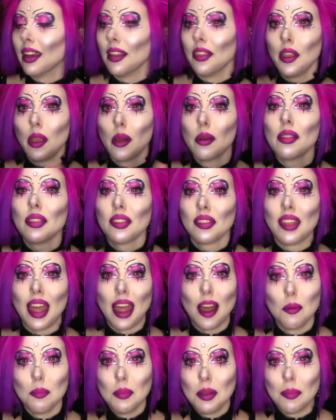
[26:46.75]
And the only thing
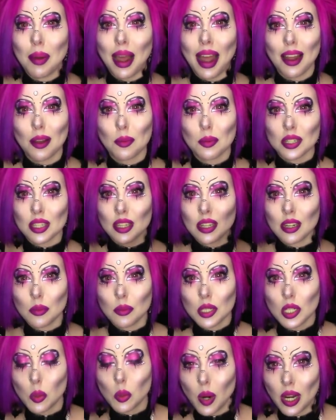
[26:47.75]
that held me back was that it
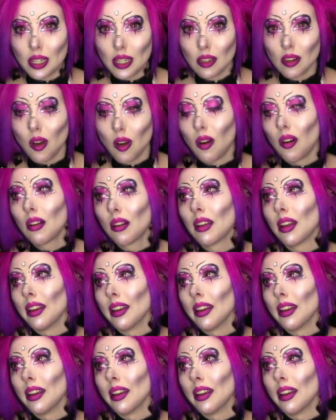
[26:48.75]
was quite long,